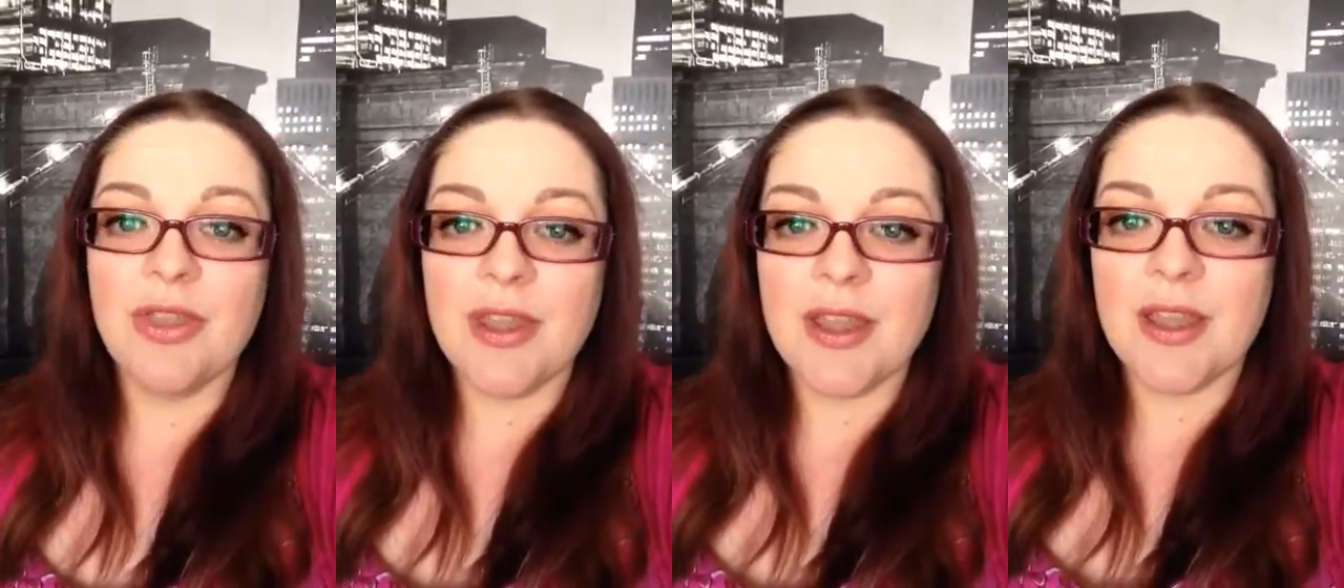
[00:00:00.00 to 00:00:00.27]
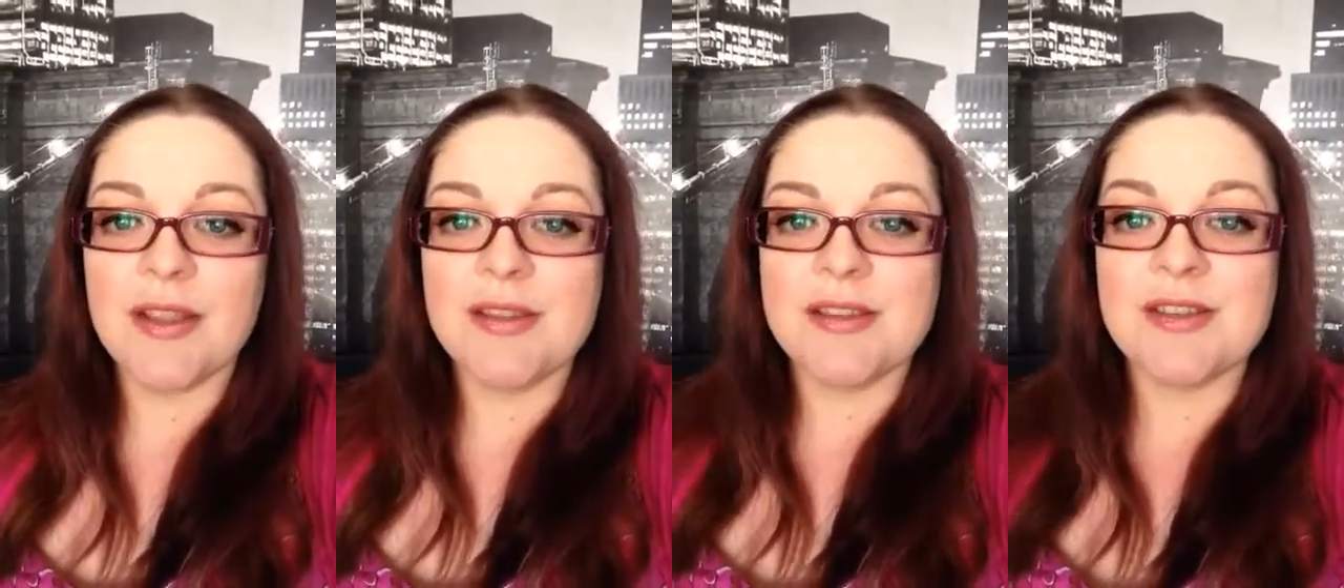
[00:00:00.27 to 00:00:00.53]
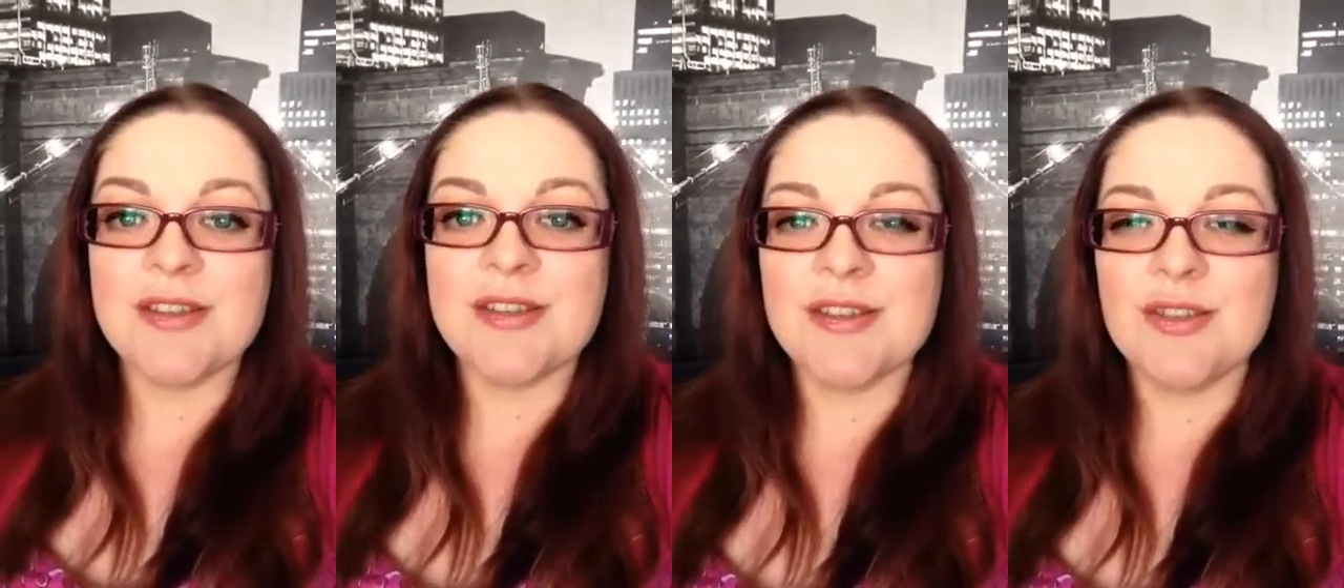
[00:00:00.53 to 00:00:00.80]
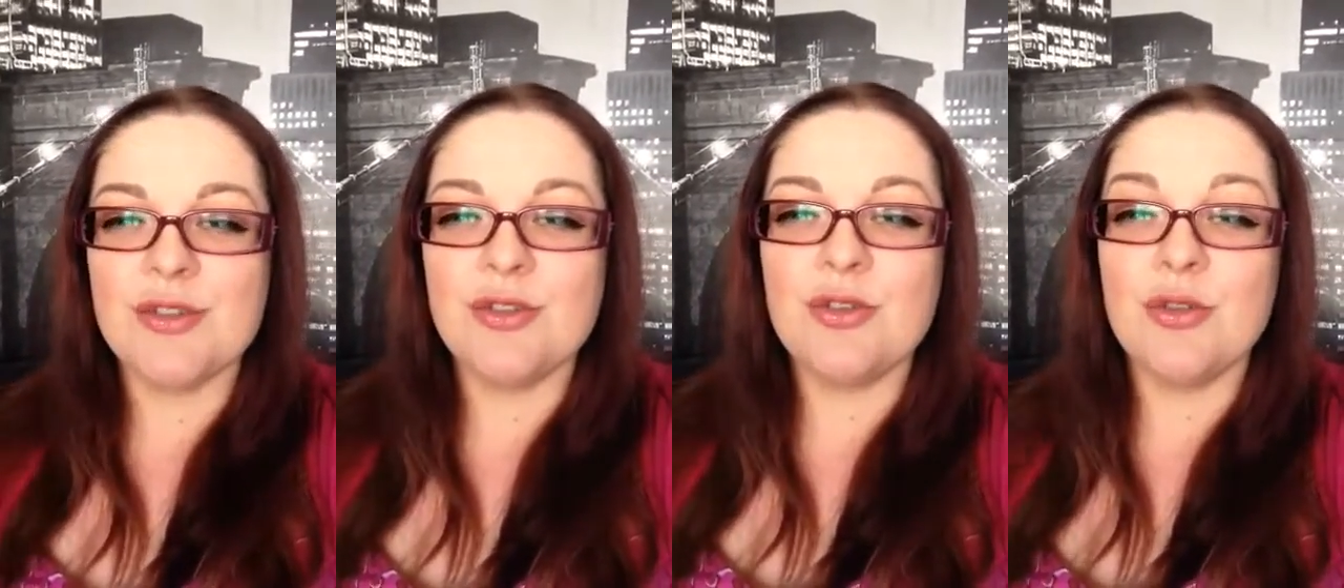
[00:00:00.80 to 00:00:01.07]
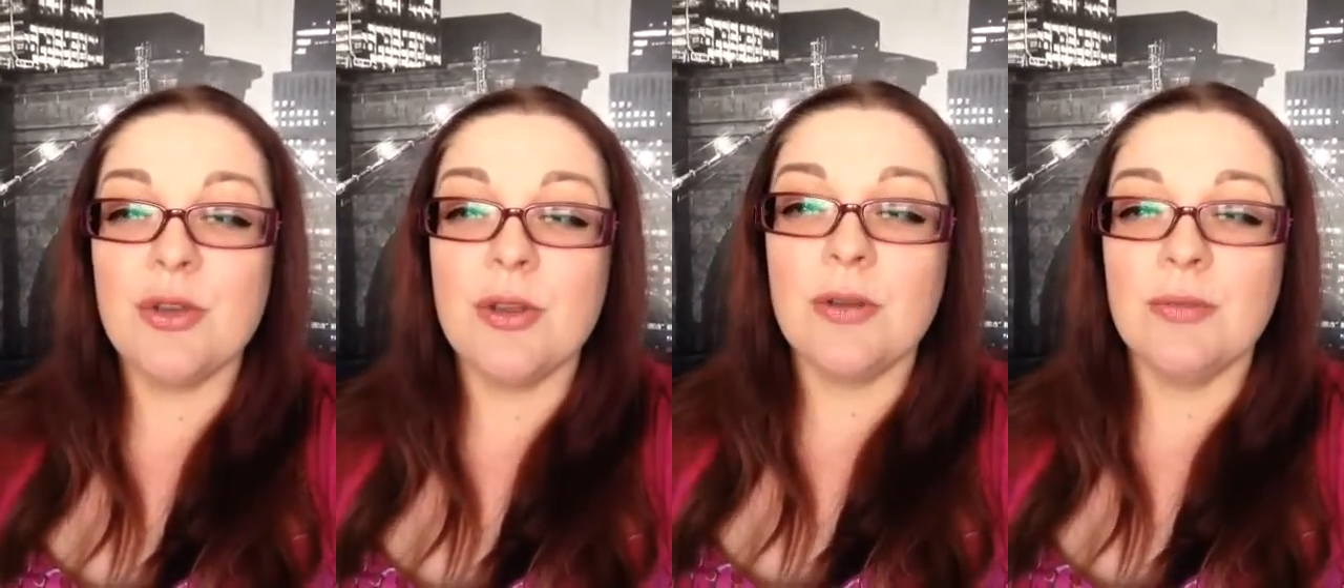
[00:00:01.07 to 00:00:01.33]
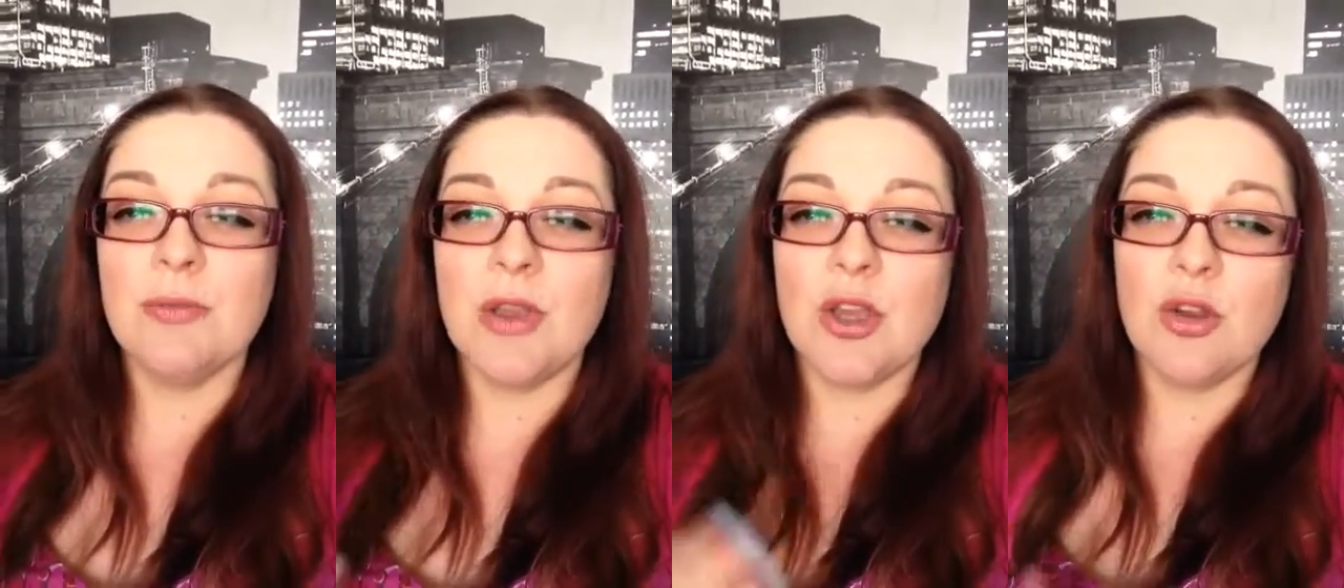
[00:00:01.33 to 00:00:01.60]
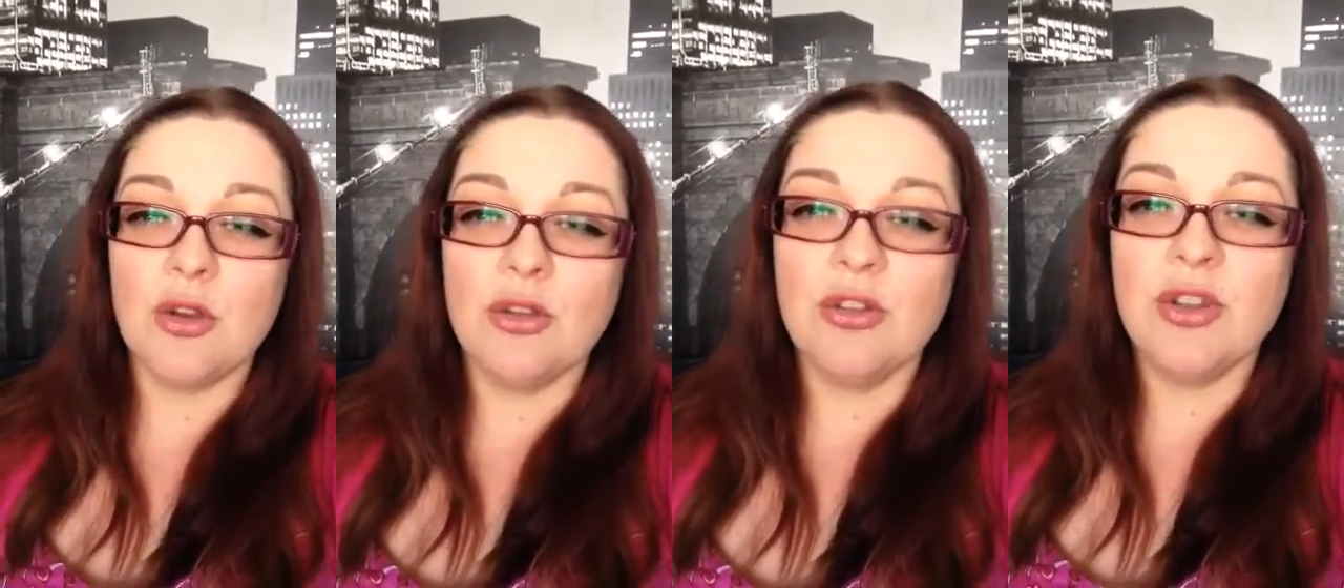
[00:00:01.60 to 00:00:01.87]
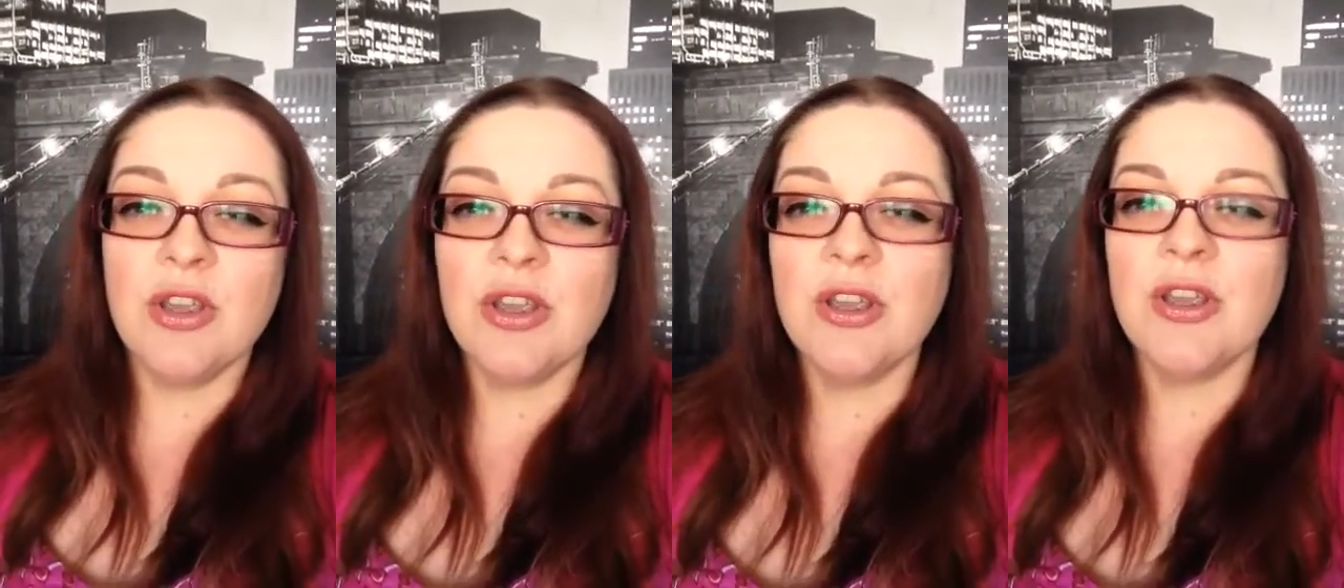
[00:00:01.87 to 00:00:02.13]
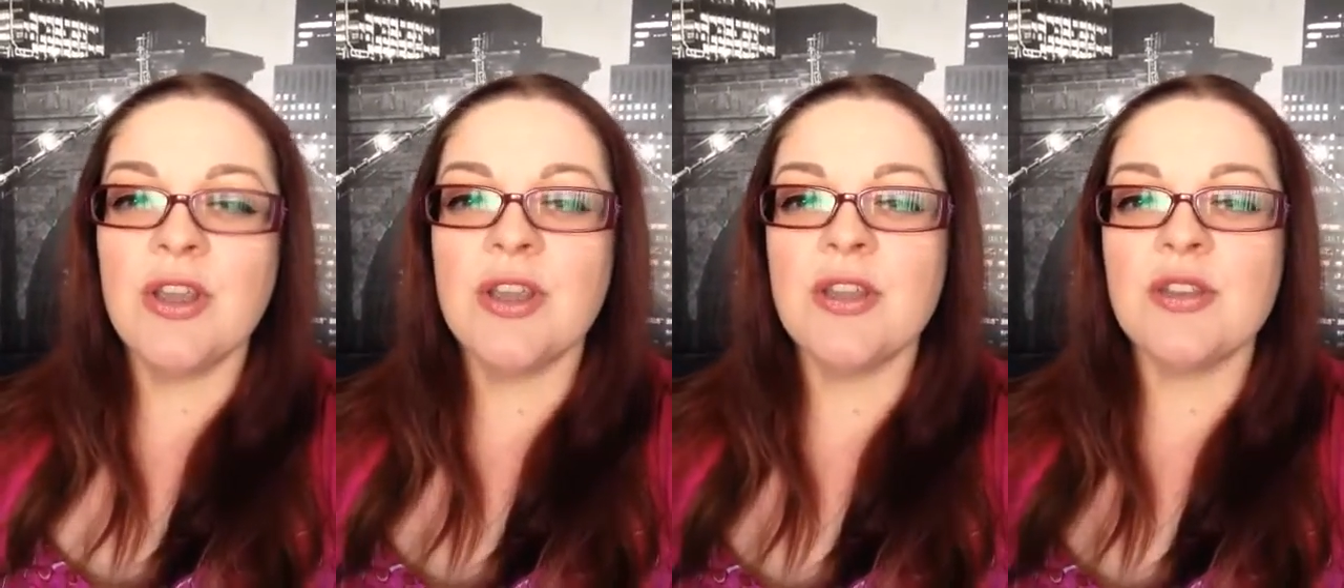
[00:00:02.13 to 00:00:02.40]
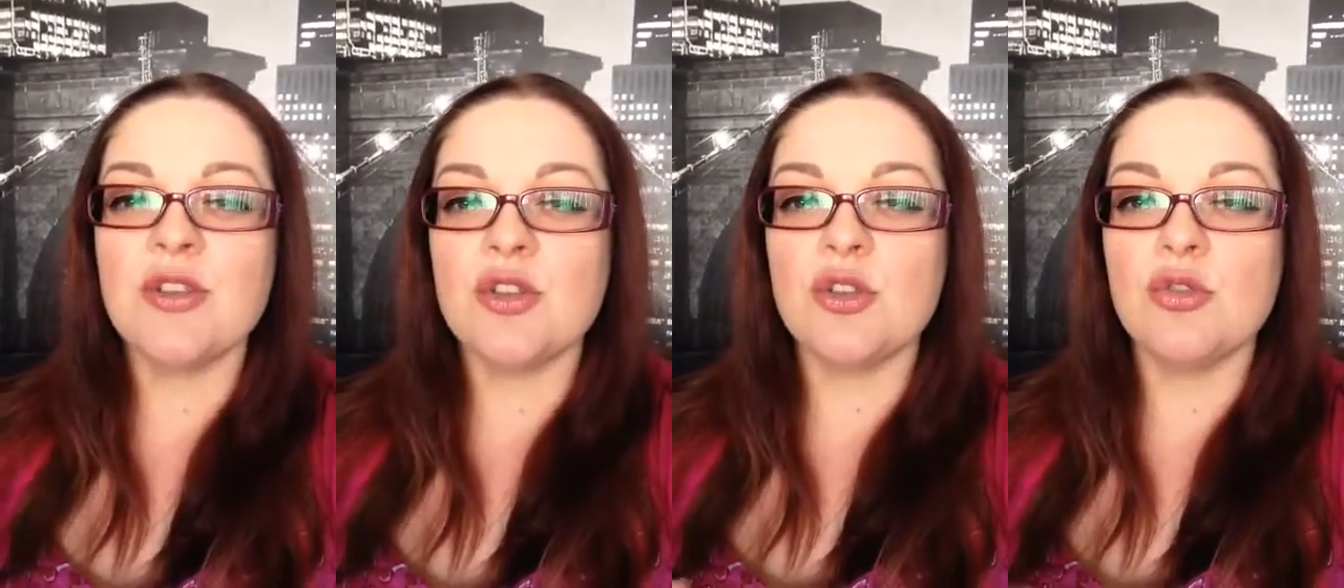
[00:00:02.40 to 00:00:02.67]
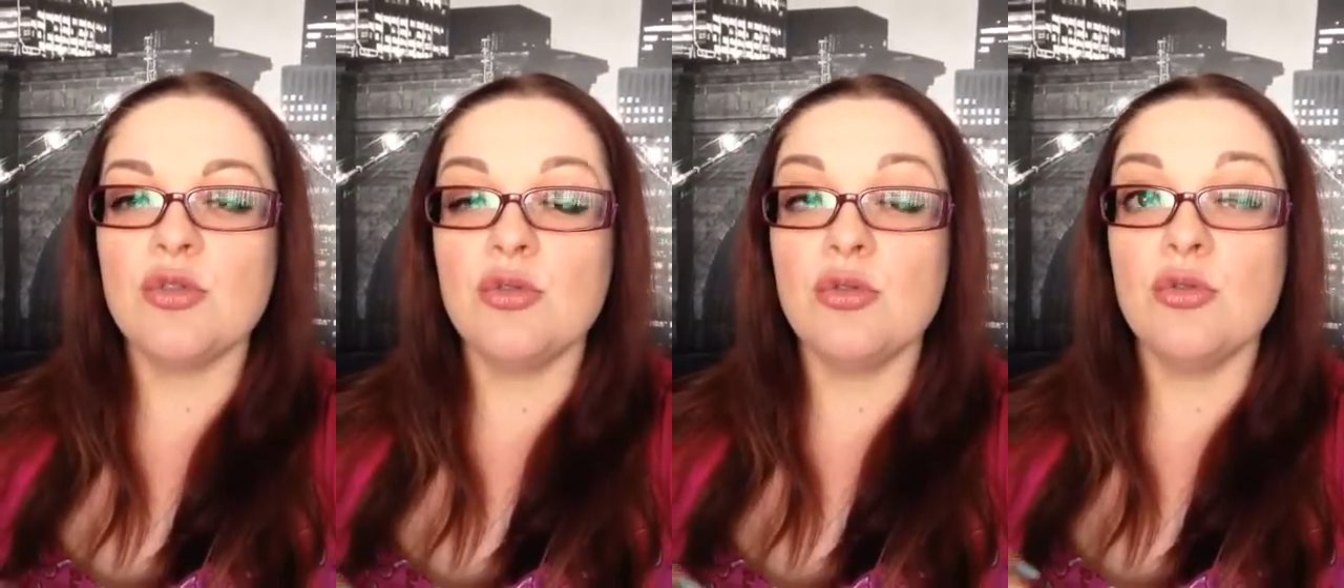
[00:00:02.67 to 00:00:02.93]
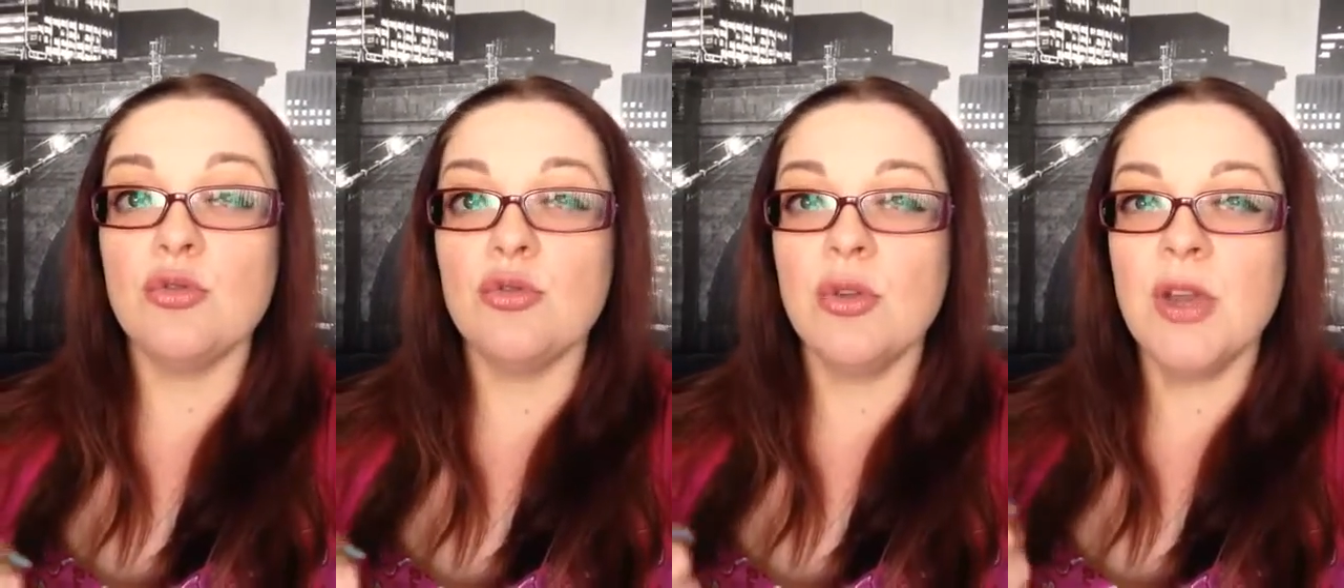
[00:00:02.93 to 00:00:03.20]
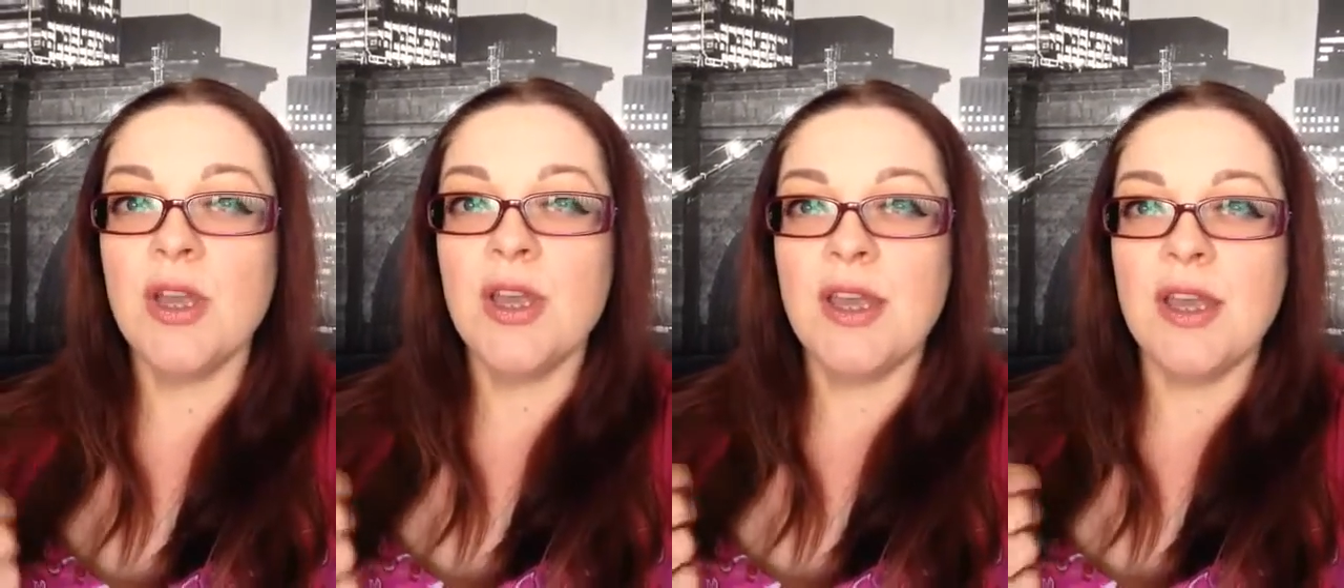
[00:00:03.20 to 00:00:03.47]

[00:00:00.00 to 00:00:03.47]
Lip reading: I think it's doing me good to